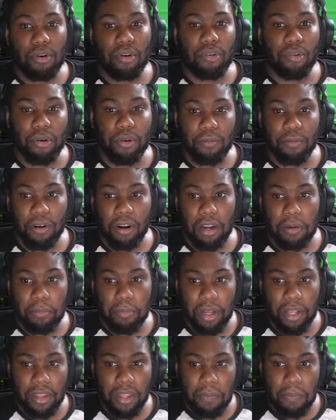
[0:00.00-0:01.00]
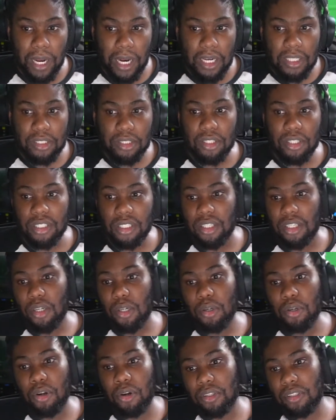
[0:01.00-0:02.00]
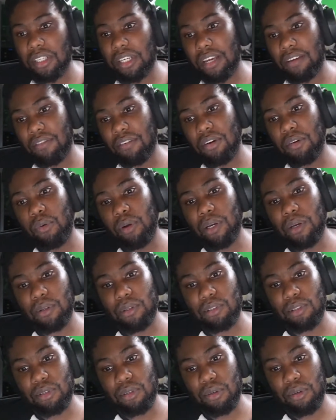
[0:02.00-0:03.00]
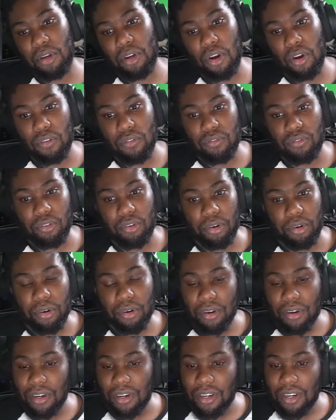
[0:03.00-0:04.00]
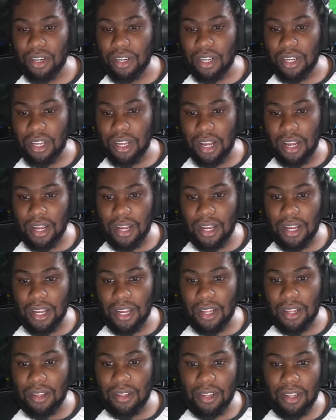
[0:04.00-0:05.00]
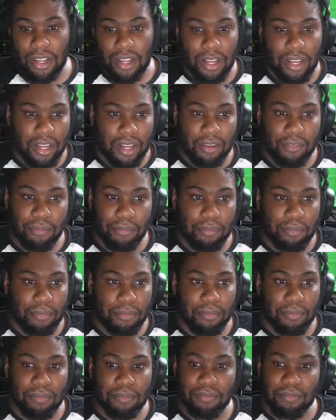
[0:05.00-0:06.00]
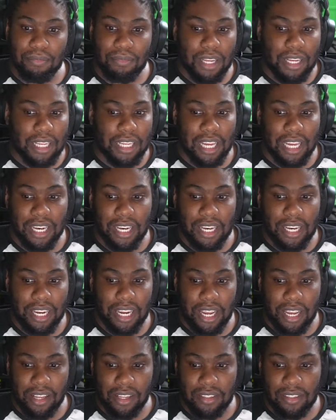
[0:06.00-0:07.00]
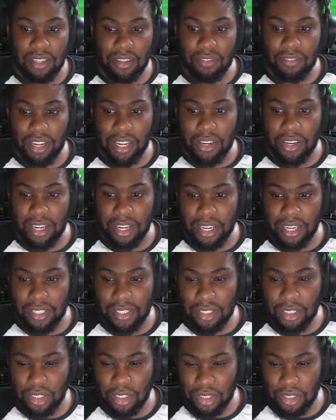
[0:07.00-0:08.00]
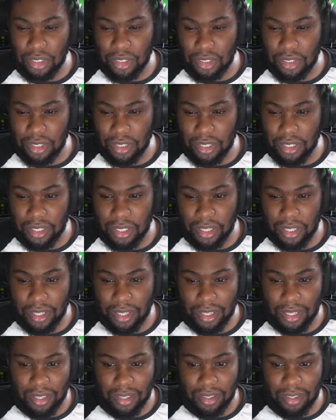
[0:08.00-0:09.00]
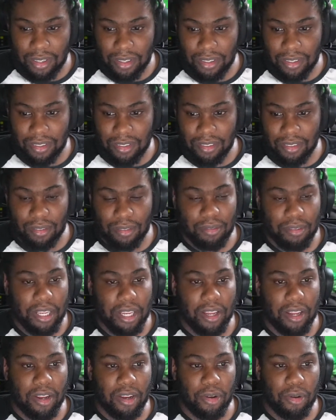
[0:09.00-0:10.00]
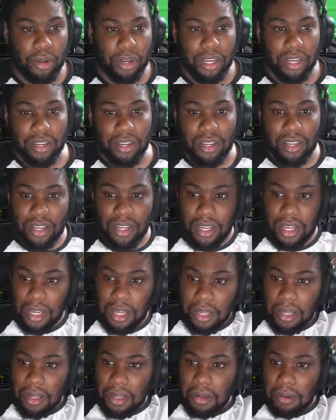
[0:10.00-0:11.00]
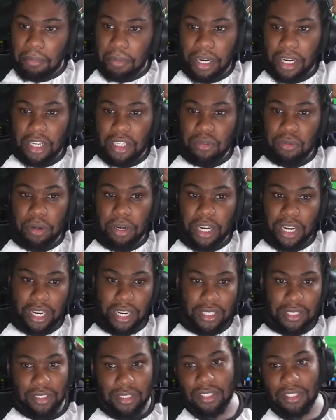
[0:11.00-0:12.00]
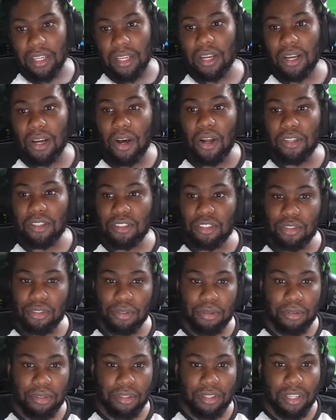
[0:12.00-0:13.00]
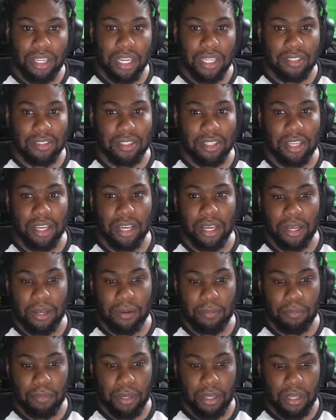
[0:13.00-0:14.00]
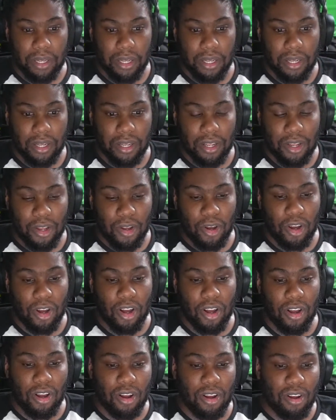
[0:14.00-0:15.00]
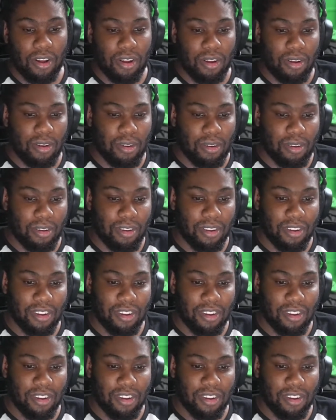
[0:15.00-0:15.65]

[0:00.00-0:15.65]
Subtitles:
group run, but they managed to knock together a win or 2 and go through. And stuff like that is just annoying. But it is what it is. On to the next game. Oh,